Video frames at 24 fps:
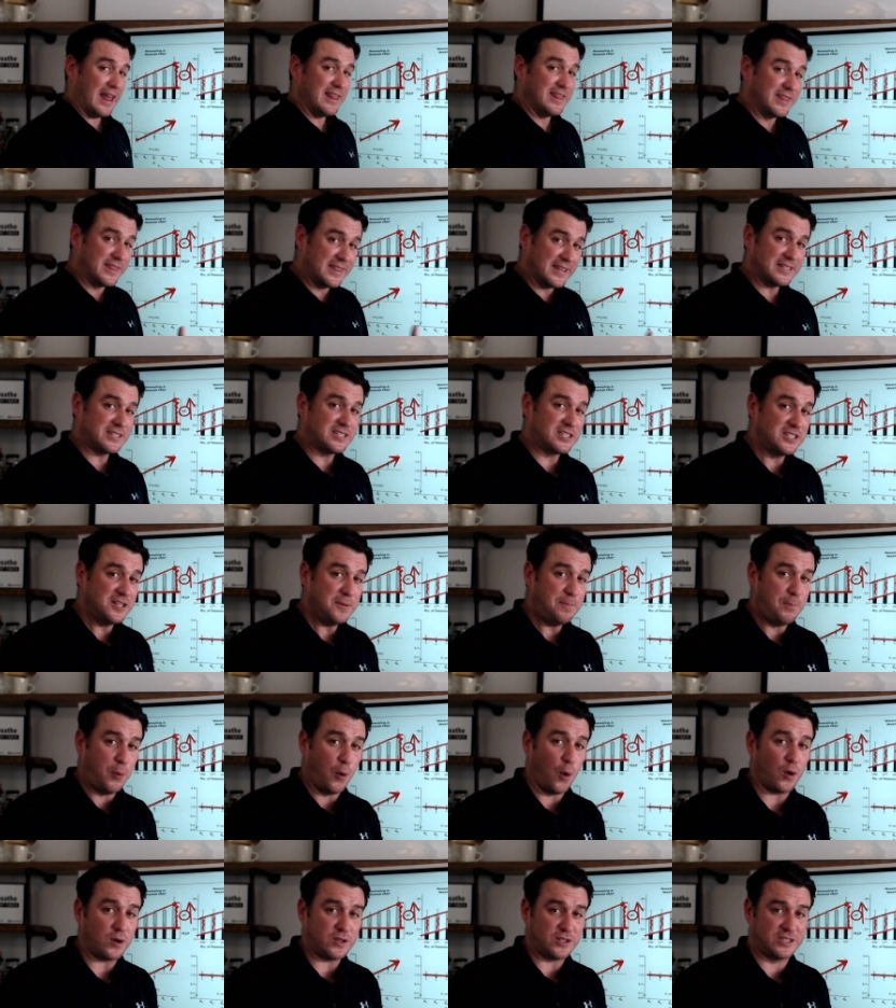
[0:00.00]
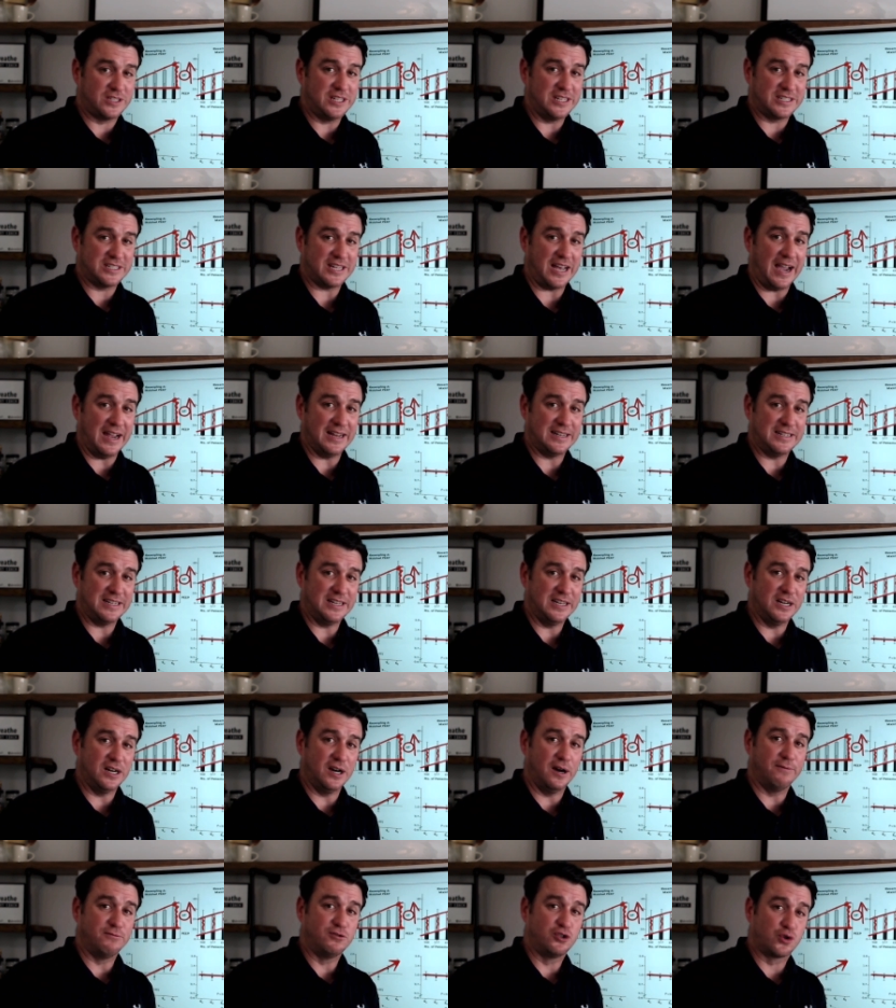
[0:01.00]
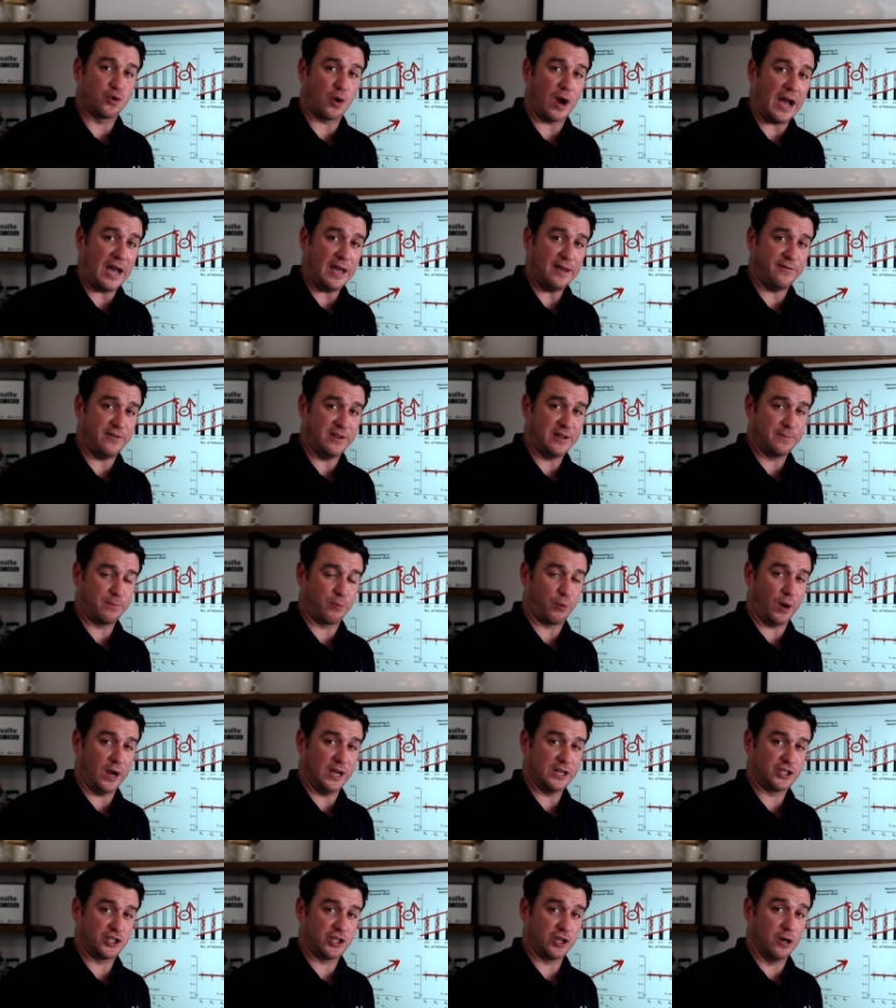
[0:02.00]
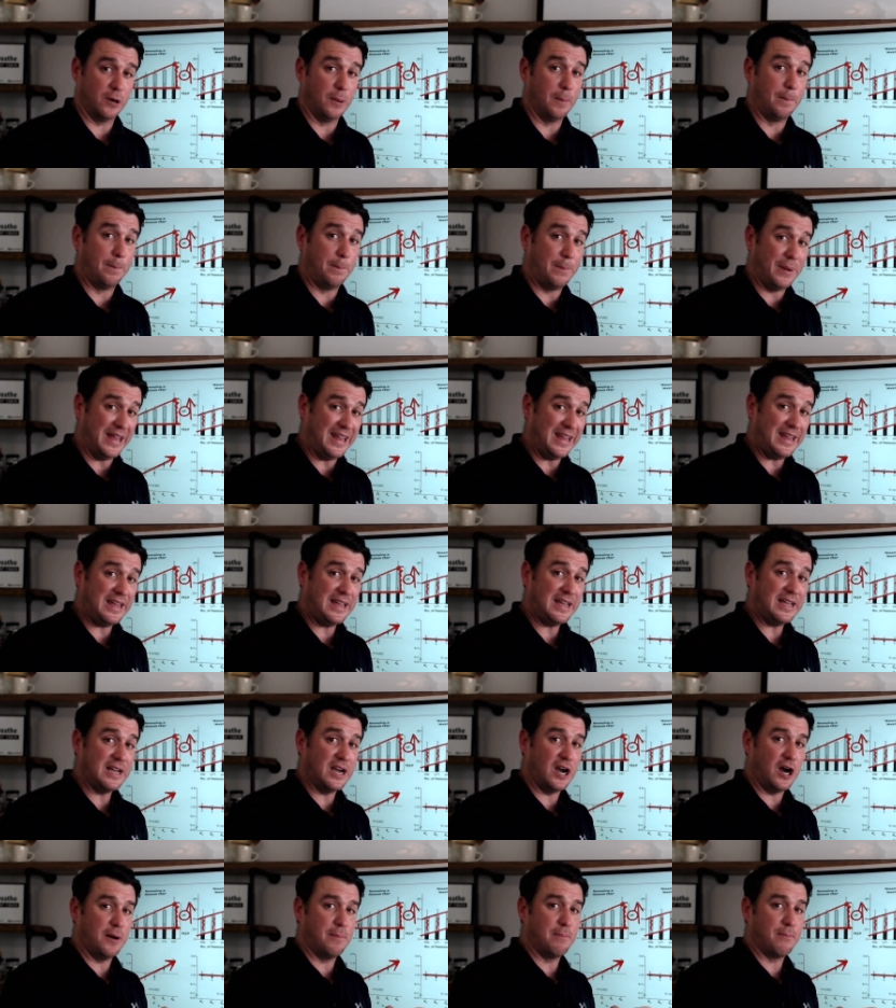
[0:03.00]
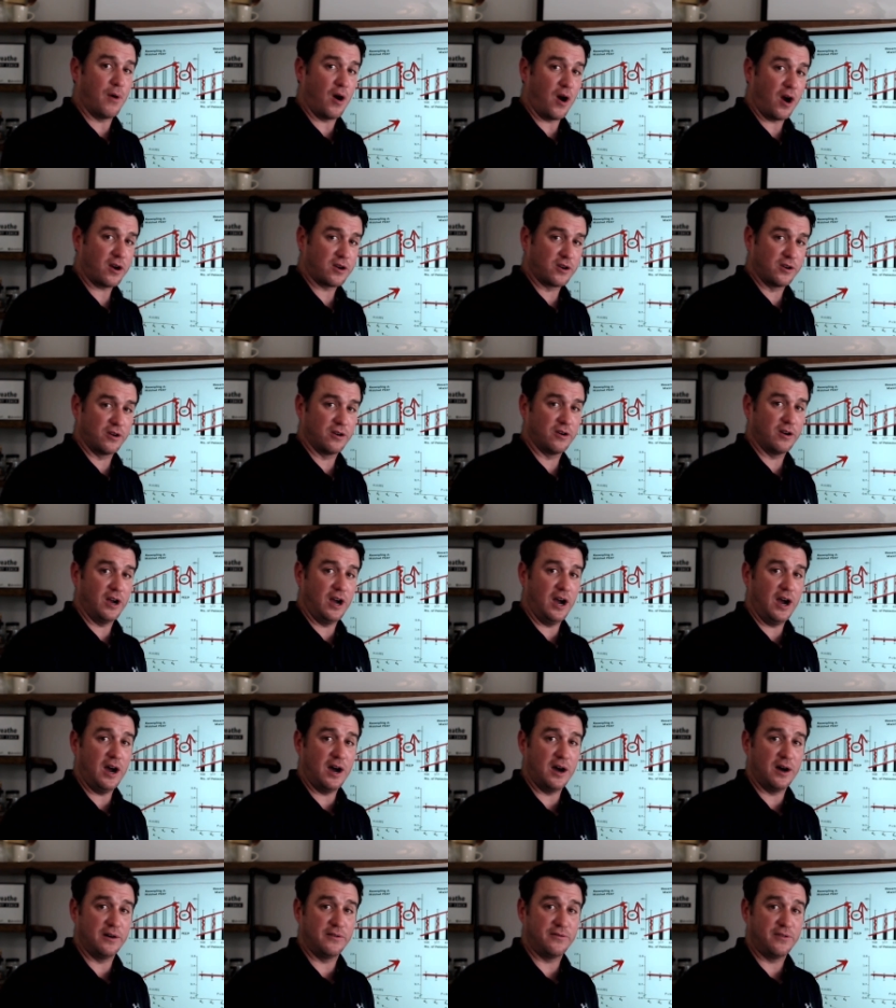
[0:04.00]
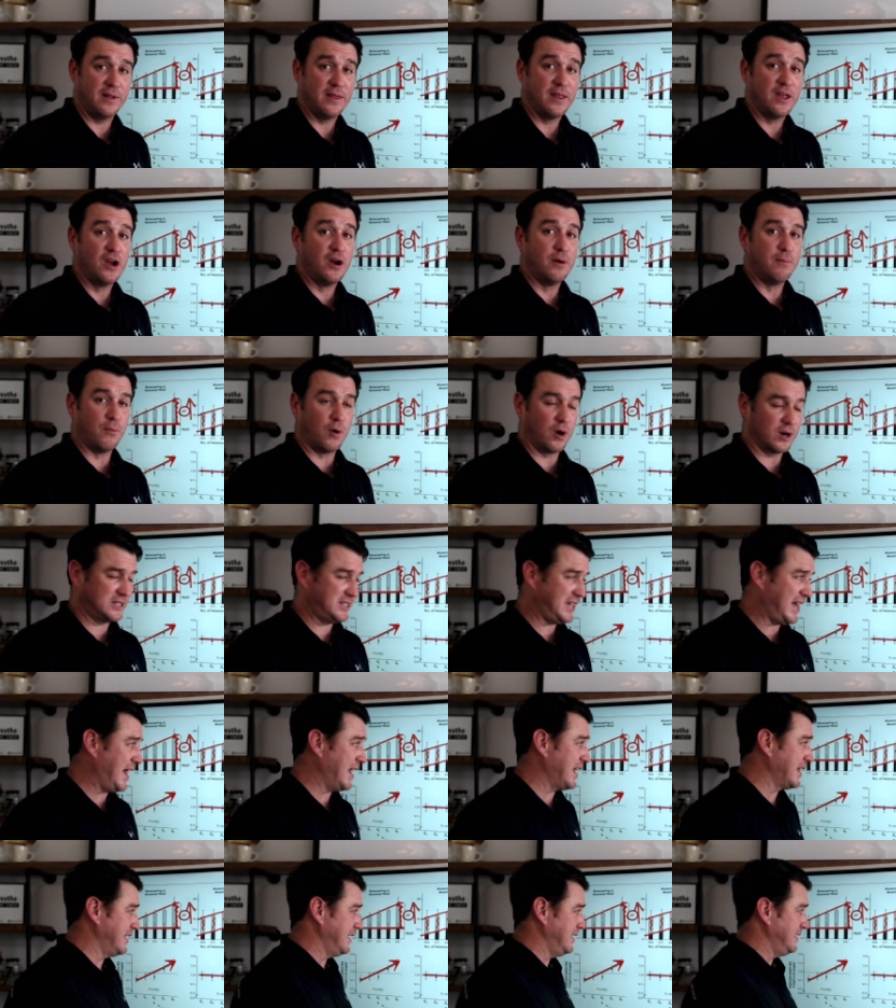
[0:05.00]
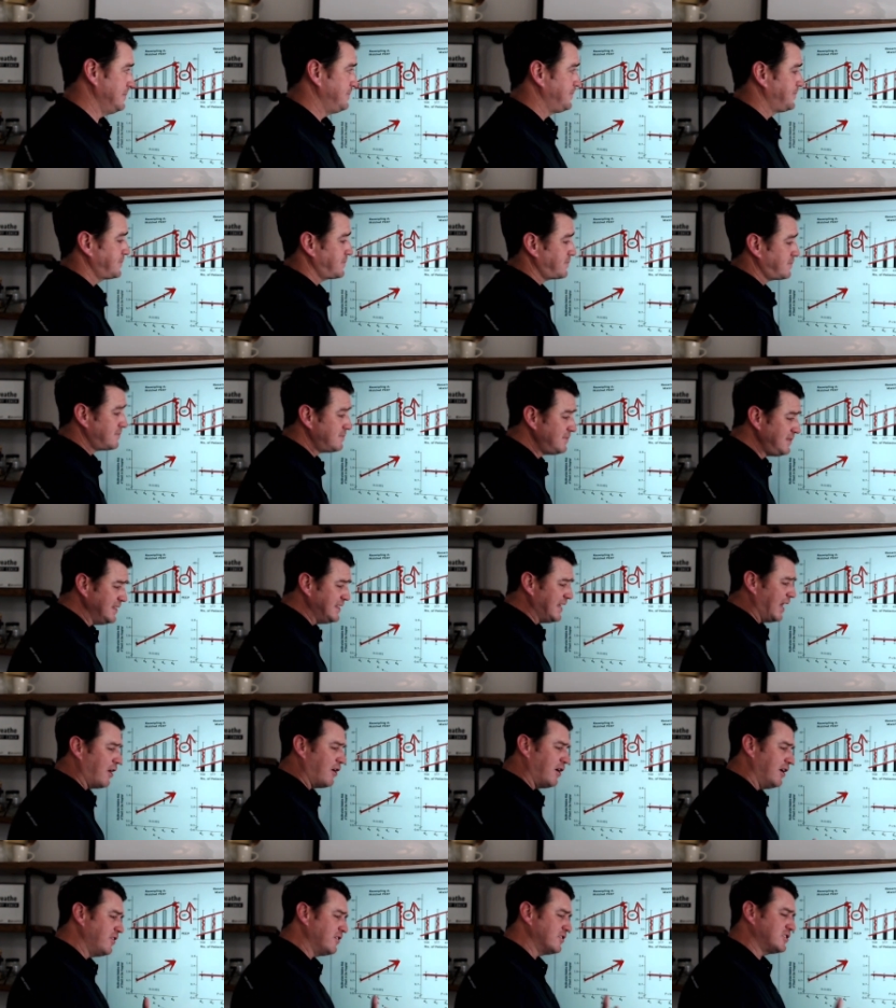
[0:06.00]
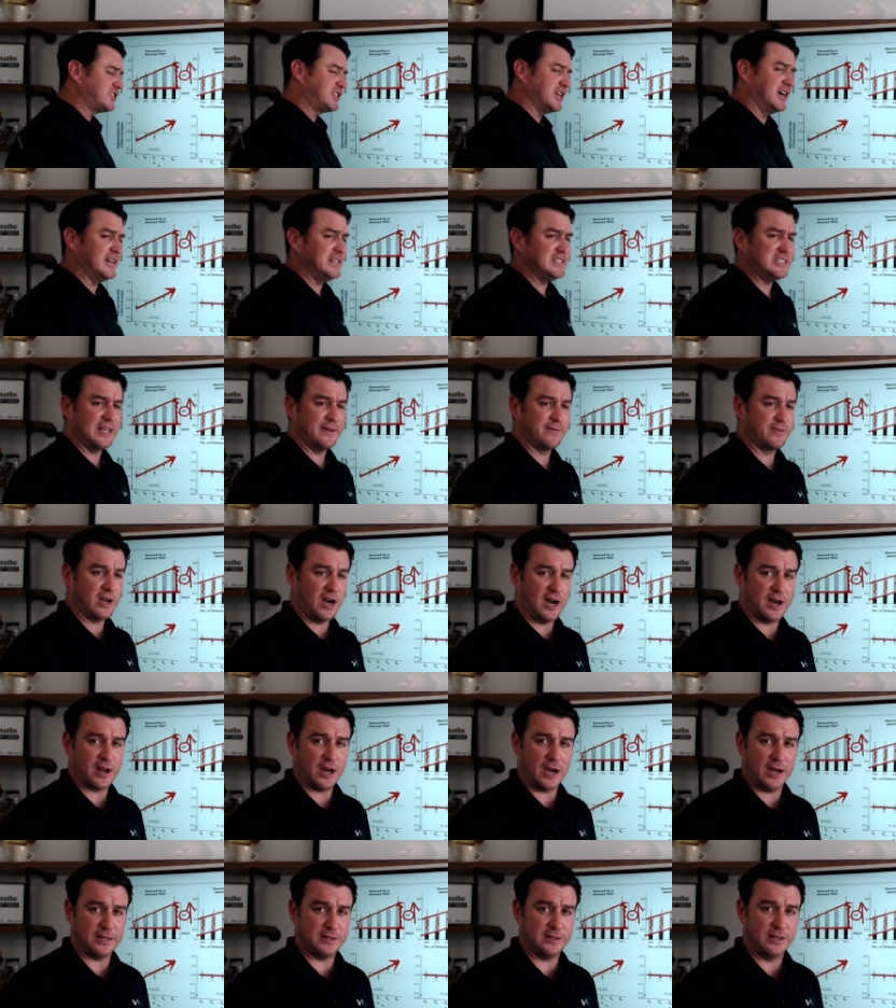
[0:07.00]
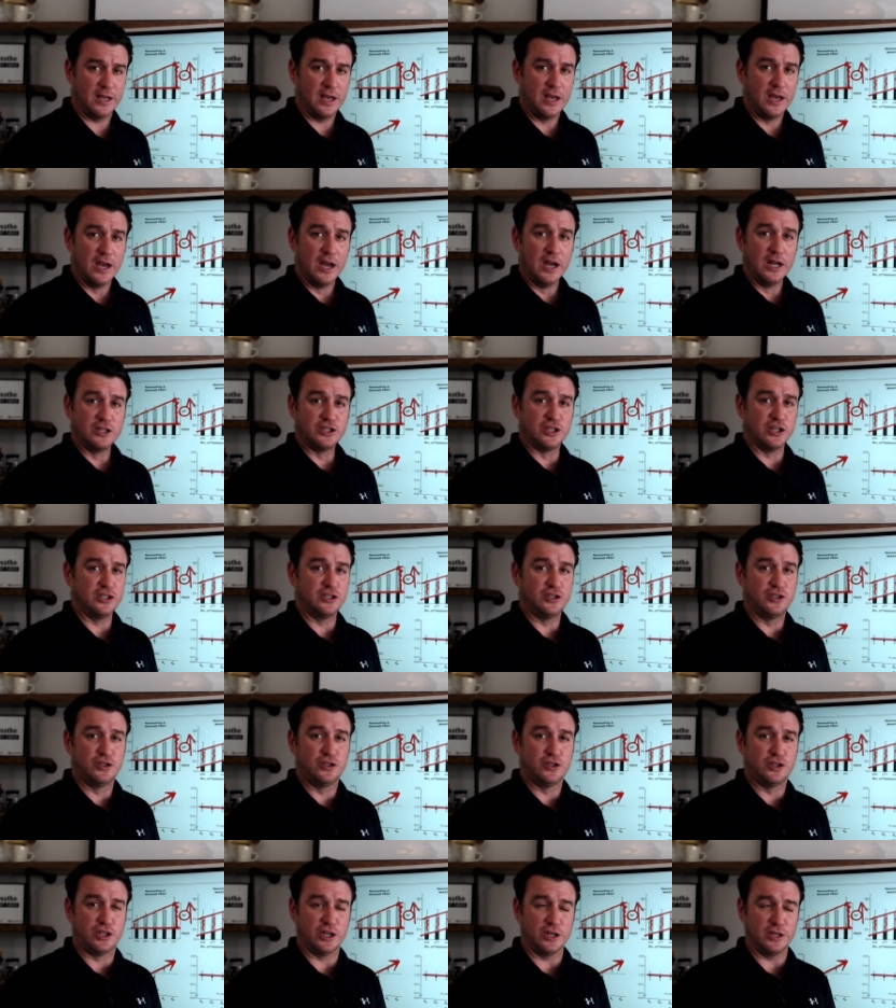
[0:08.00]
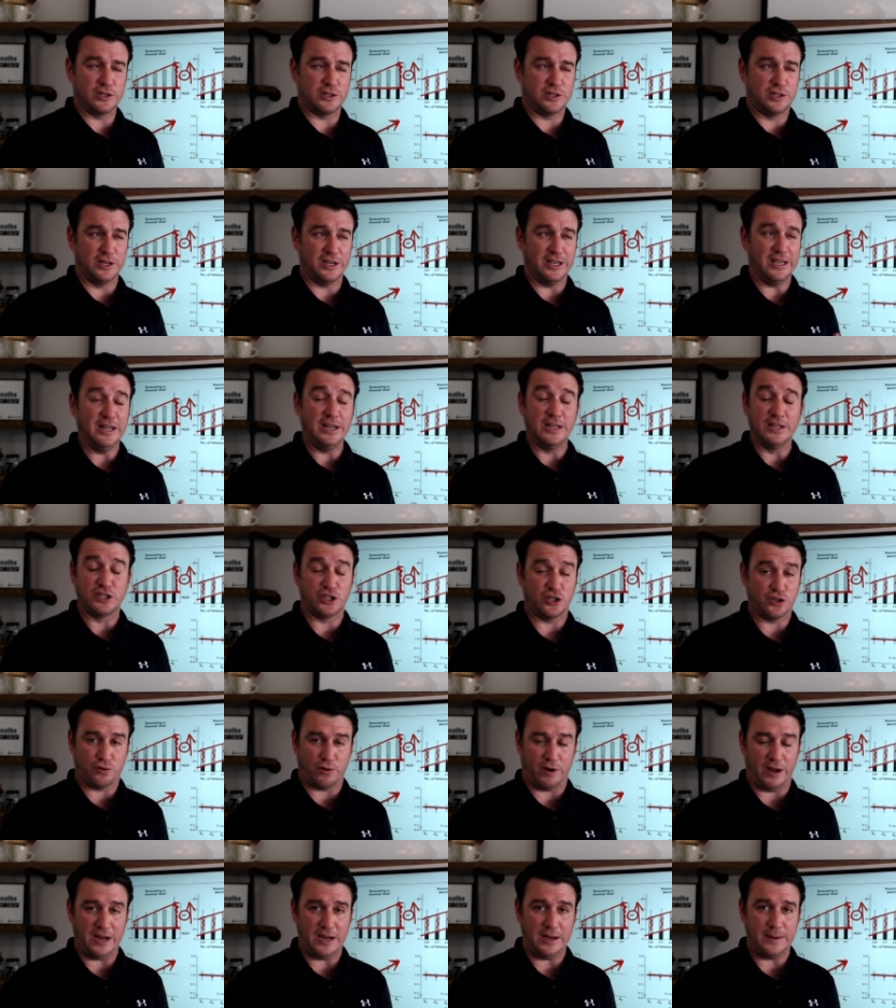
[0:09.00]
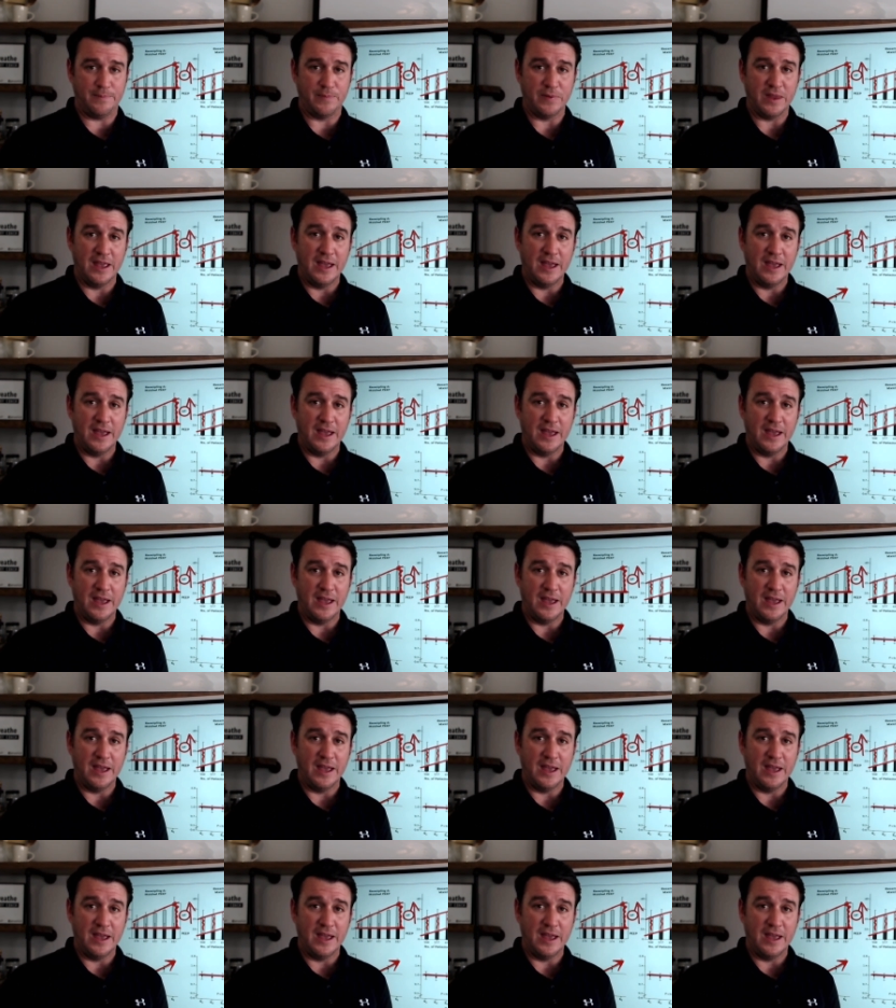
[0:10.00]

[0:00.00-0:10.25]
And this supports this idea of driving pressure being a marker of mortality. Now, other studies have gone on to, to, to illustrate